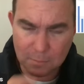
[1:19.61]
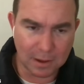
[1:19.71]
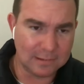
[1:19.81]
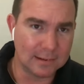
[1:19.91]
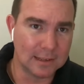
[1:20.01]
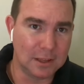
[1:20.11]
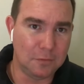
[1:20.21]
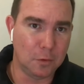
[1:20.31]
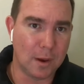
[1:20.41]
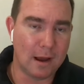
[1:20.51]
basically,
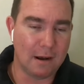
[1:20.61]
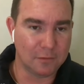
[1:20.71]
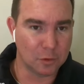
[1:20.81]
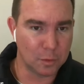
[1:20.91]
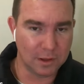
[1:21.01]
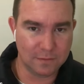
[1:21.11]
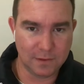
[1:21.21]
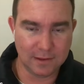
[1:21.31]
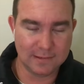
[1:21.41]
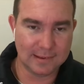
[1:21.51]
if you are after a quick
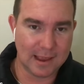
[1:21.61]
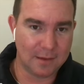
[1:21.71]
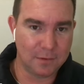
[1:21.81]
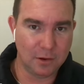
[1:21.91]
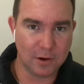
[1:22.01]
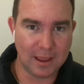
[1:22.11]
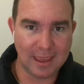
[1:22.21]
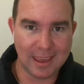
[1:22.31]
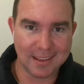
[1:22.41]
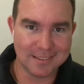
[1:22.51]
fix for your
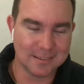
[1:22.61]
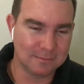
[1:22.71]
account,